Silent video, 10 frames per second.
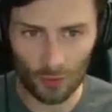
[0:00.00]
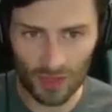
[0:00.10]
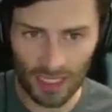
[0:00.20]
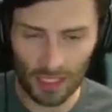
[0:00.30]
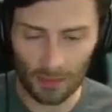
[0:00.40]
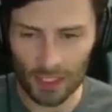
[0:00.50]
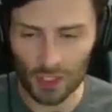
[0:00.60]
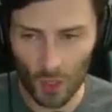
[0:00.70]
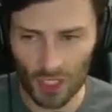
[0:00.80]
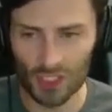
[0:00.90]
I don't think
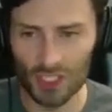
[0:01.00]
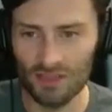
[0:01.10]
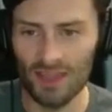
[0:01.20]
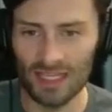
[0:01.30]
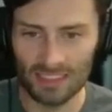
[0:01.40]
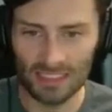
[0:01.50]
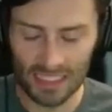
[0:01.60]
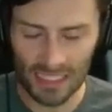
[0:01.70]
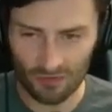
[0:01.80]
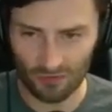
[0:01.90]
anybody's questioning that
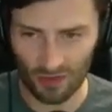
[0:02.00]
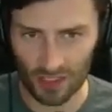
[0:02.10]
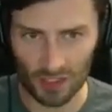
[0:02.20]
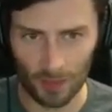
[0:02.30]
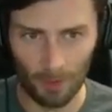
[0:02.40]
defense,